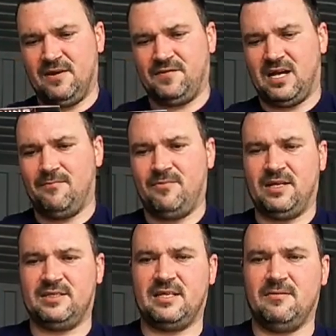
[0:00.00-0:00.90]
if that
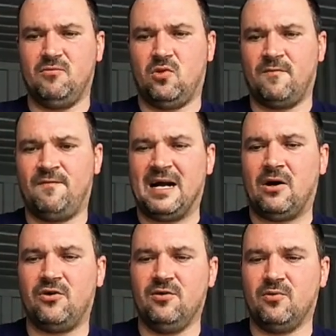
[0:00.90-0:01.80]
makes it more
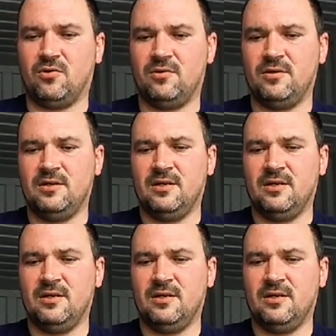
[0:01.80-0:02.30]
valuable.